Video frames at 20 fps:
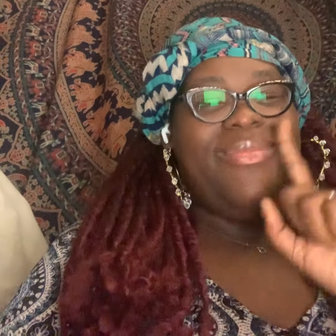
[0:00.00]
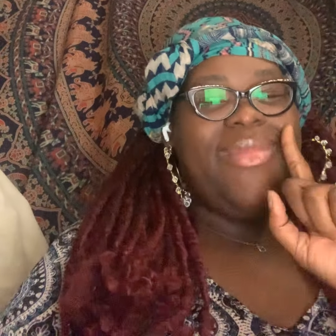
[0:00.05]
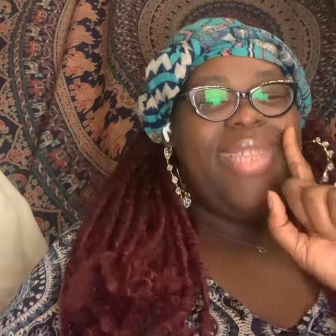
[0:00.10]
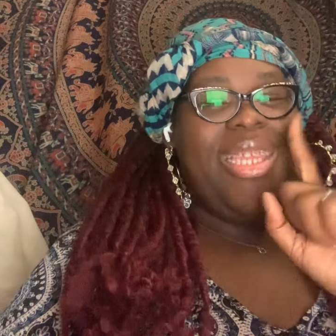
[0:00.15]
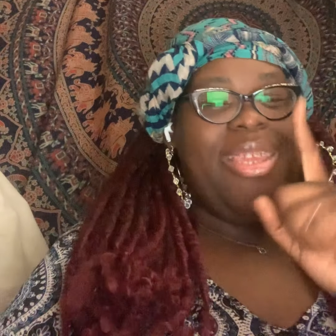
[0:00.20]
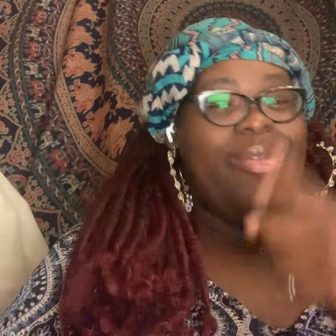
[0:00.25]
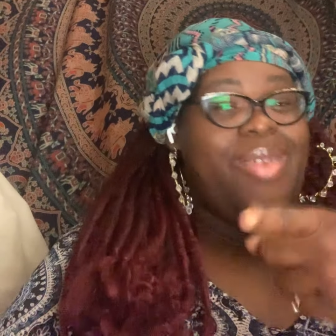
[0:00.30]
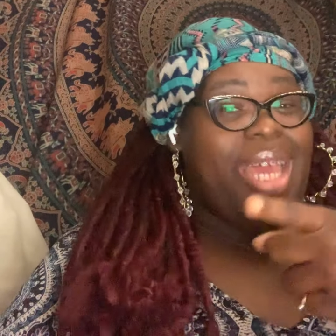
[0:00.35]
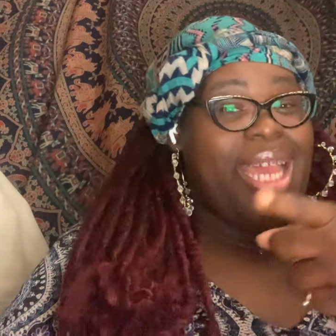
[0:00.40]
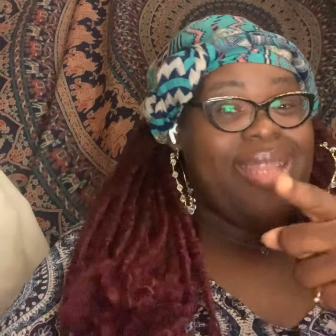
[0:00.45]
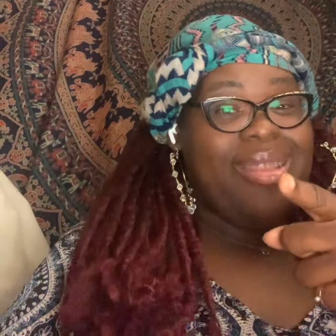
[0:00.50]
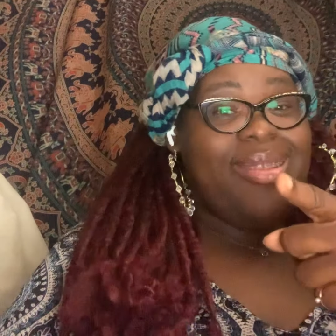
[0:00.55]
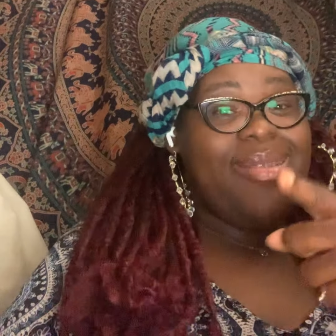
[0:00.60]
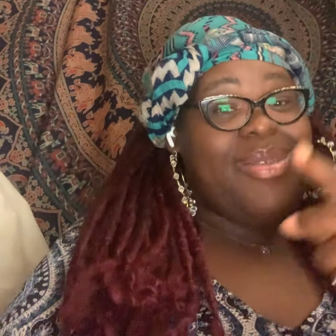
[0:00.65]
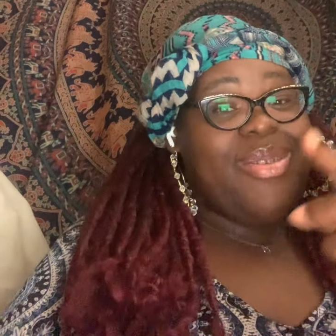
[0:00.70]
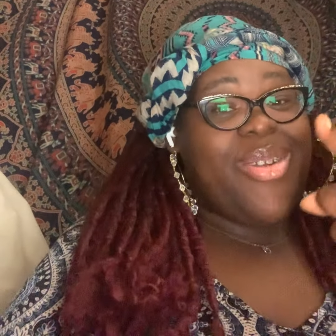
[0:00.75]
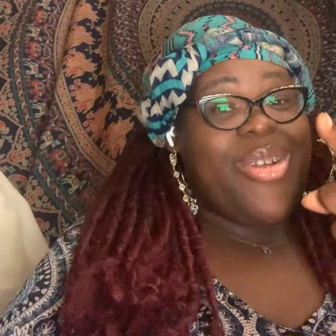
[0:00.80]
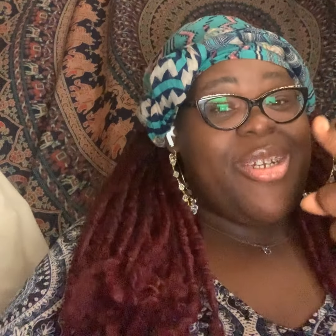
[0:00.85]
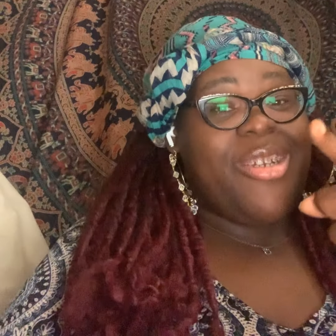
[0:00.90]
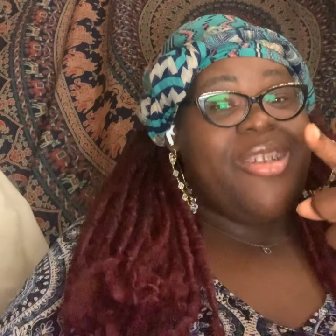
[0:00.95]
You got this
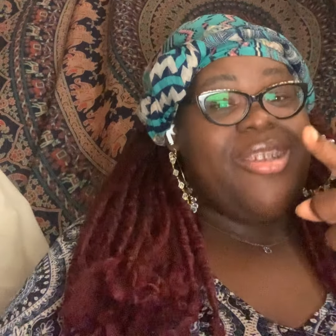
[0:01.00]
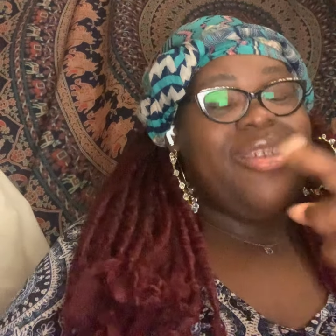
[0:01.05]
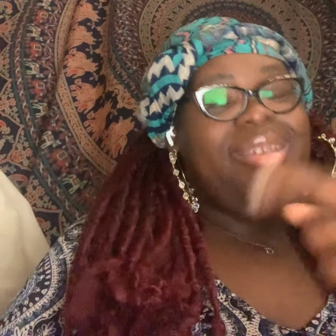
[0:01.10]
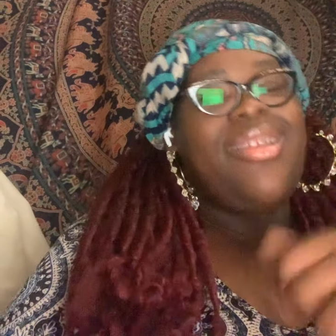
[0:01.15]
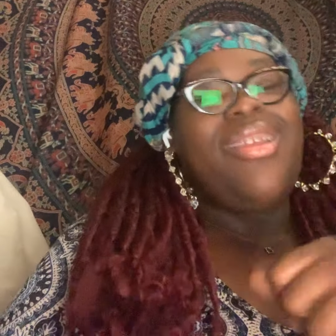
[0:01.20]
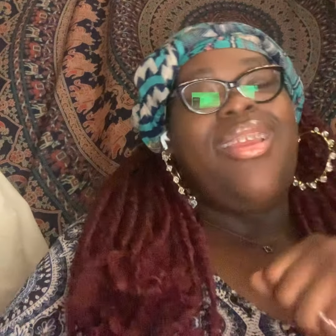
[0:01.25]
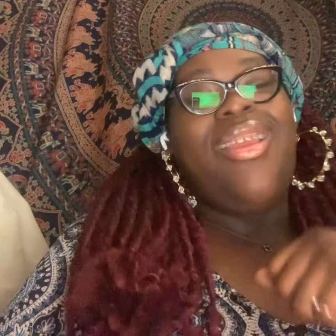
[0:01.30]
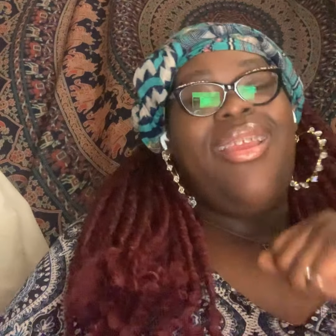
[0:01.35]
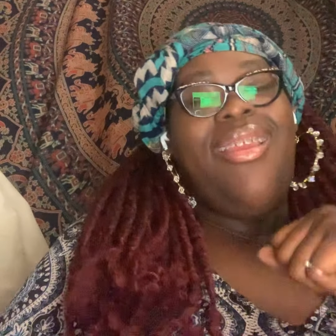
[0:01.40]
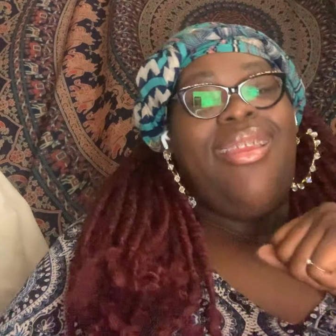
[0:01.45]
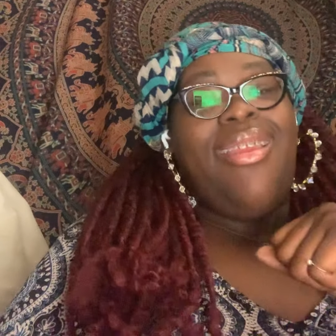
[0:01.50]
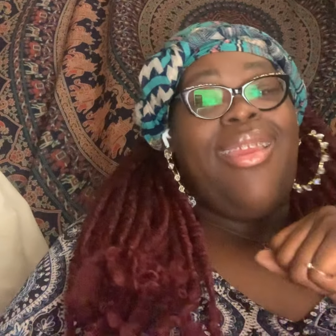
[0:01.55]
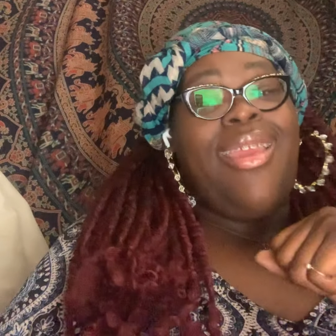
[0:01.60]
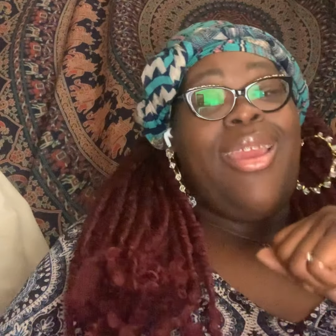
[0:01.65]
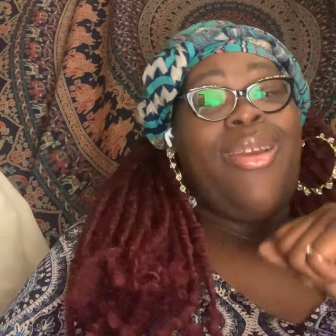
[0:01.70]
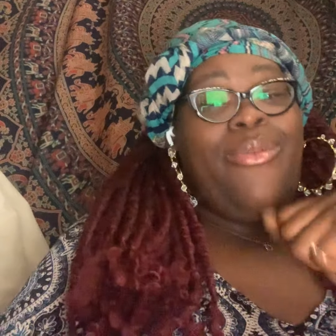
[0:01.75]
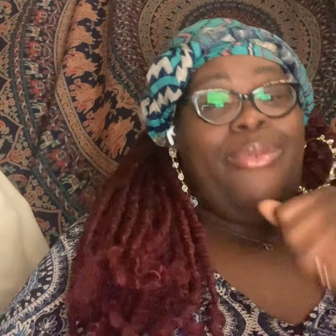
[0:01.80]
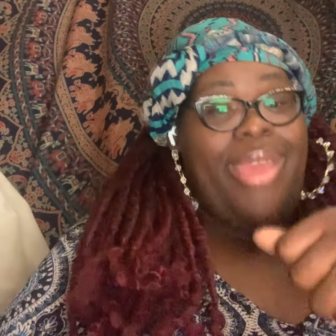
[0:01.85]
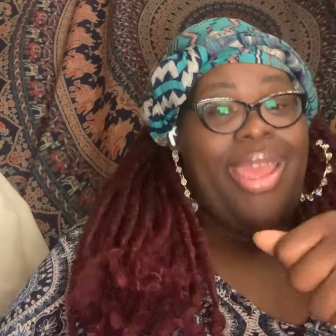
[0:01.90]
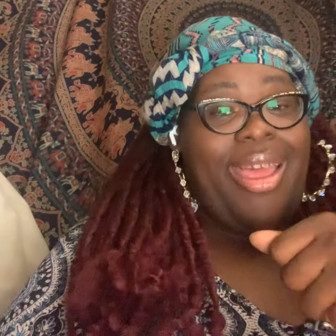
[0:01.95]
girl,
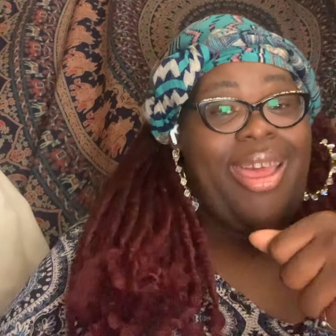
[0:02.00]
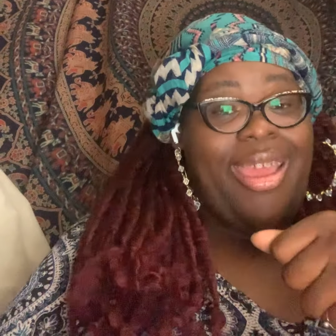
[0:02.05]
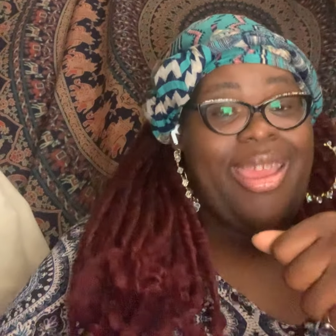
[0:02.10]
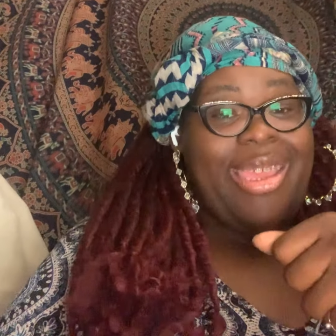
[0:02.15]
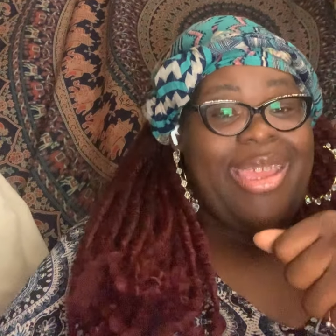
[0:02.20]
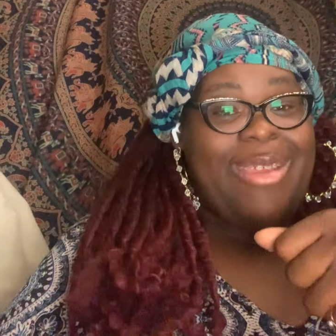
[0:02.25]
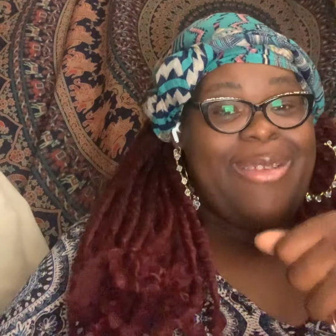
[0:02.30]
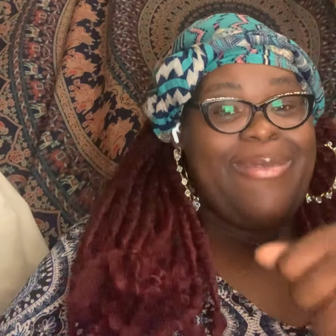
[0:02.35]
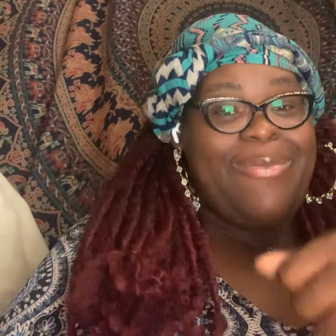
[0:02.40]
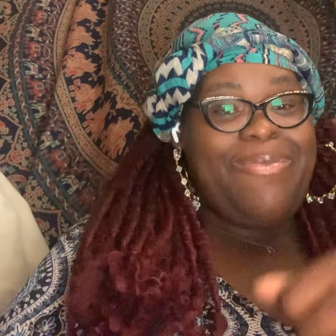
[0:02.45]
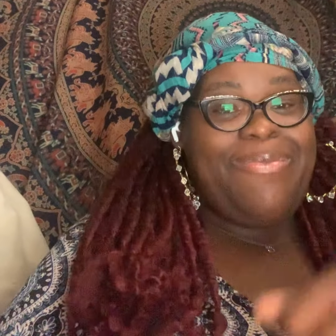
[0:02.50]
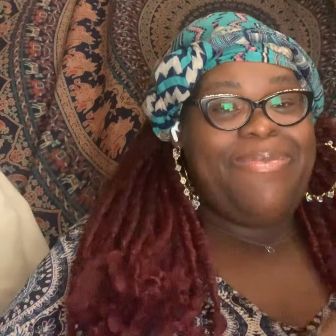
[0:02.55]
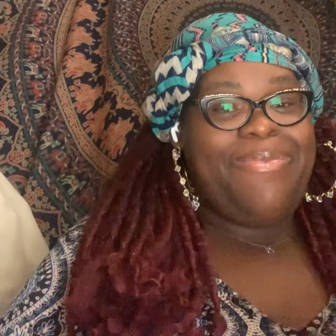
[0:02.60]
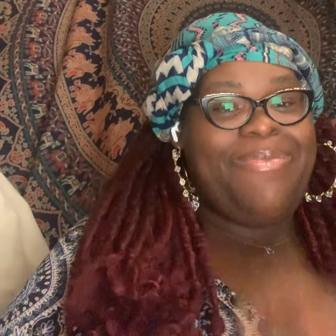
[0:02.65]
and we got you.